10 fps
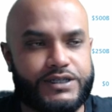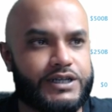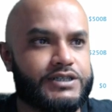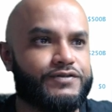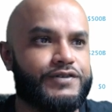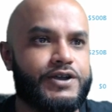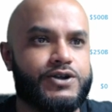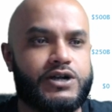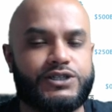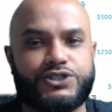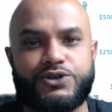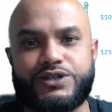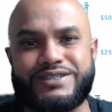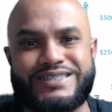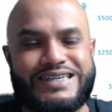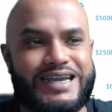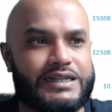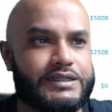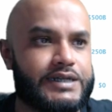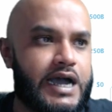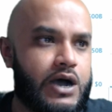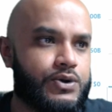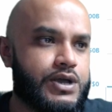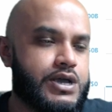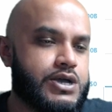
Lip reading: it's fear, uncertainty, and doubt.